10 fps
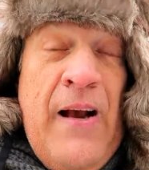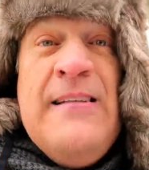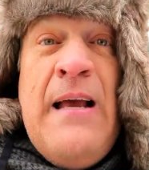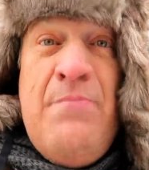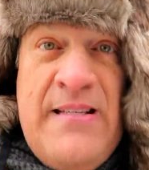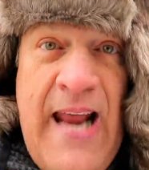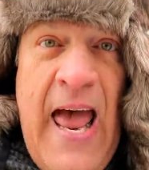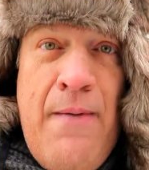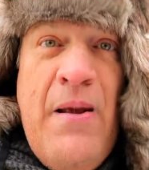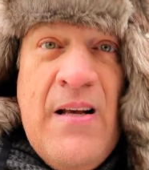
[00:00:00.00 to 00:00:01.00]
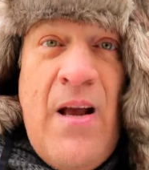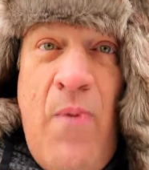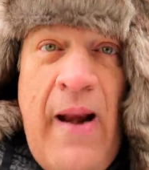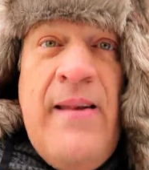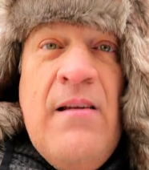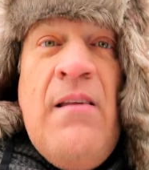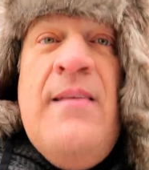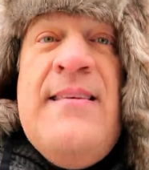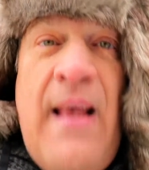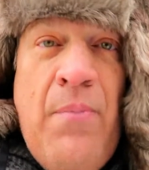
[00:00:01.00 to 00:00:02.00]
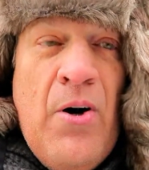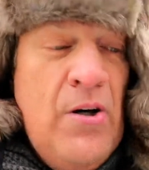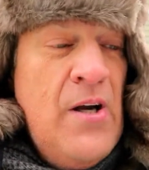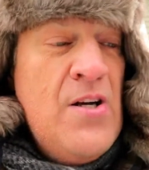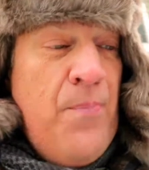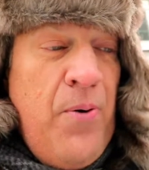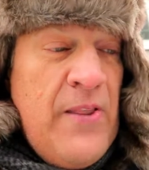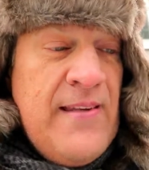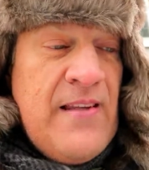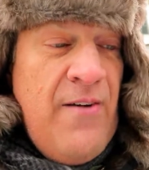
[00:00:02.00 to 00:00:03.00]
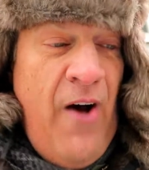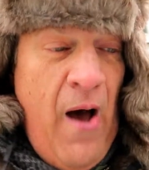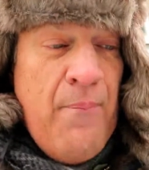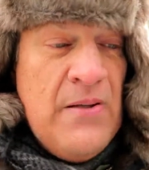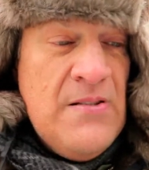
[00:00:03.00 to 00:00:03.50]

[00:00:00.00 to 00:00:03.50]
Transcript: because I'm dead because I waited till December to put the stuff up.